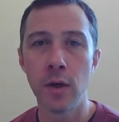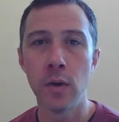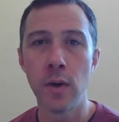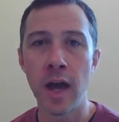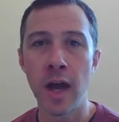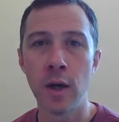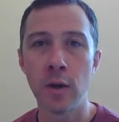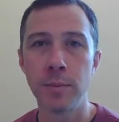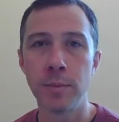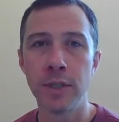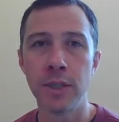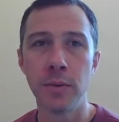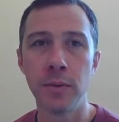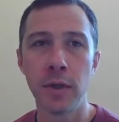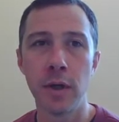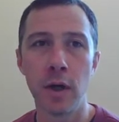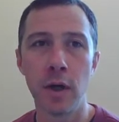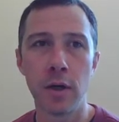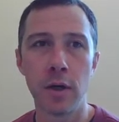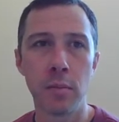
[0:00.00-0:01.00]
helped you at
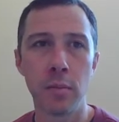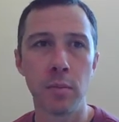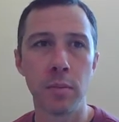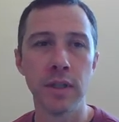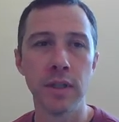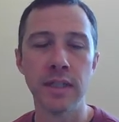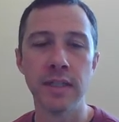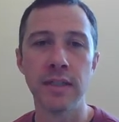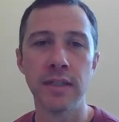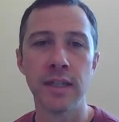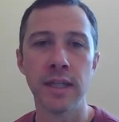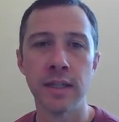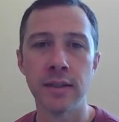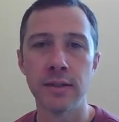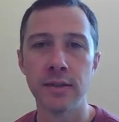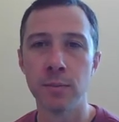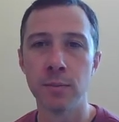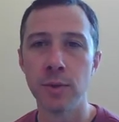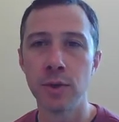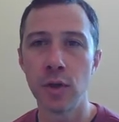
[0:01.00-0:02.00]
all, please hit
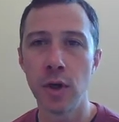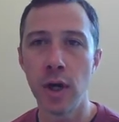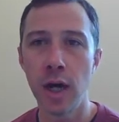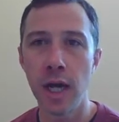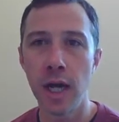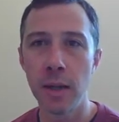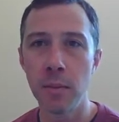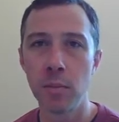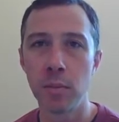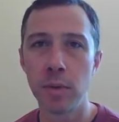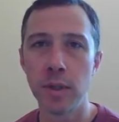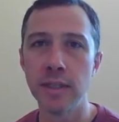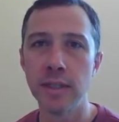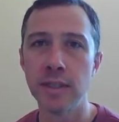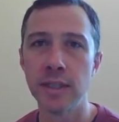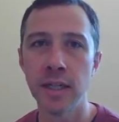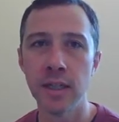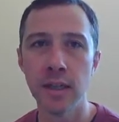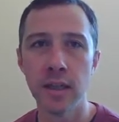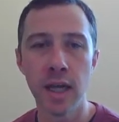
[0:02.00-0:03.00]
subscribe, please
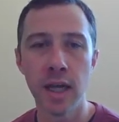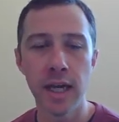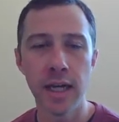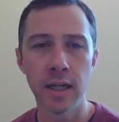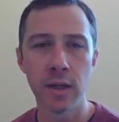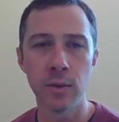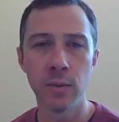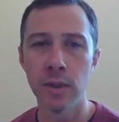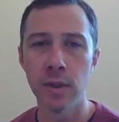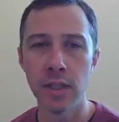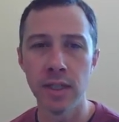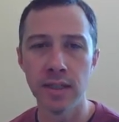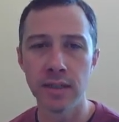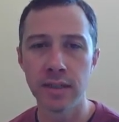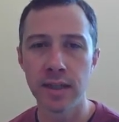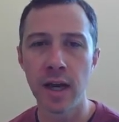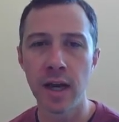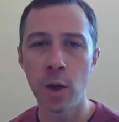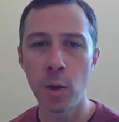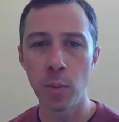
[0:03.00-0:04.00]
hit like, it really does
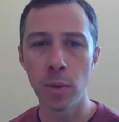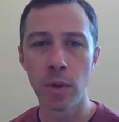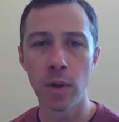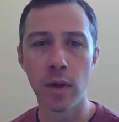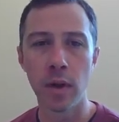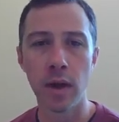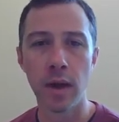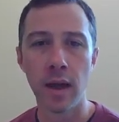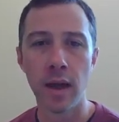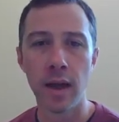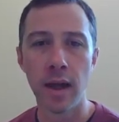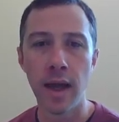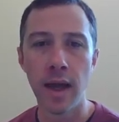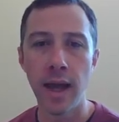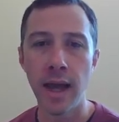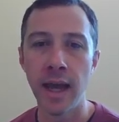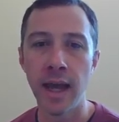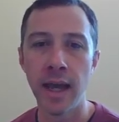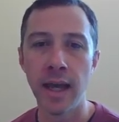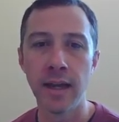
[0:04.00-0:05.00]
help, and